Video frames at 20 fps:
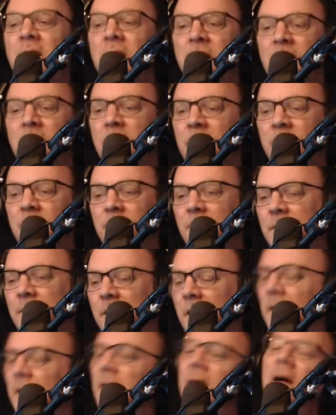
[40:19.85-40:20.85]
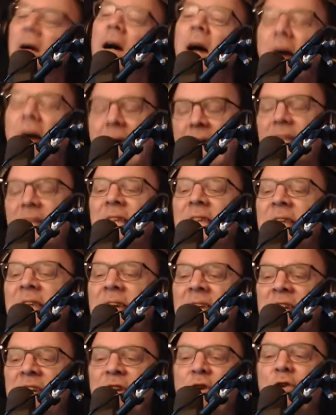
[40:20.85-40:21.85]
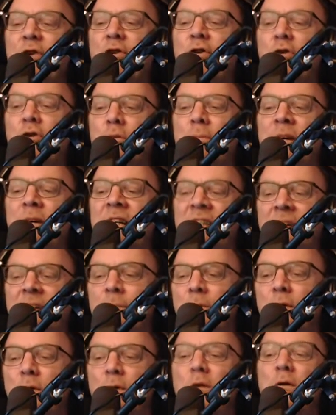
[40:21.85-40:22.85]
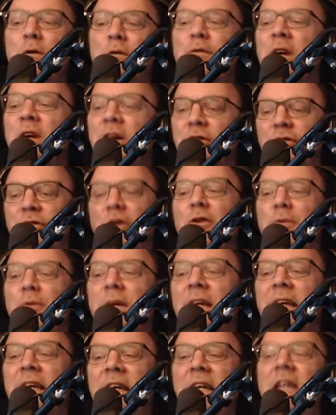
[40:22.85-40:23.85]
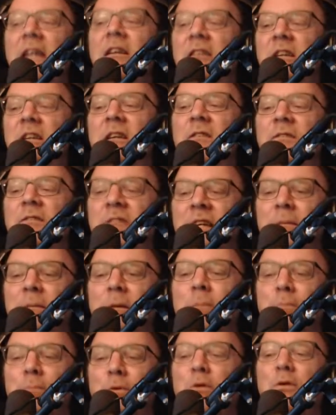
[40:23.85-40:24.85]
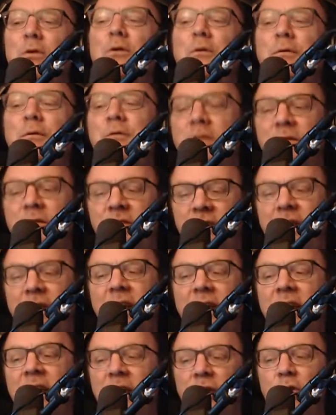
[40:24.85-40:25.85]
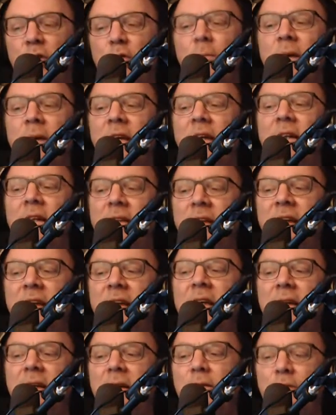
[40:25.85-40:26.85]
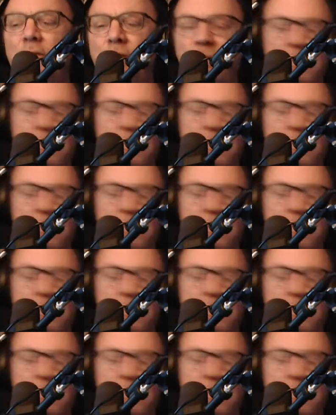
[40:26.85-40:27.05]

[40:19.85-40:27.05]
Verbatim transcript: And then nobody moved, showing each of them approved of saying, You may leave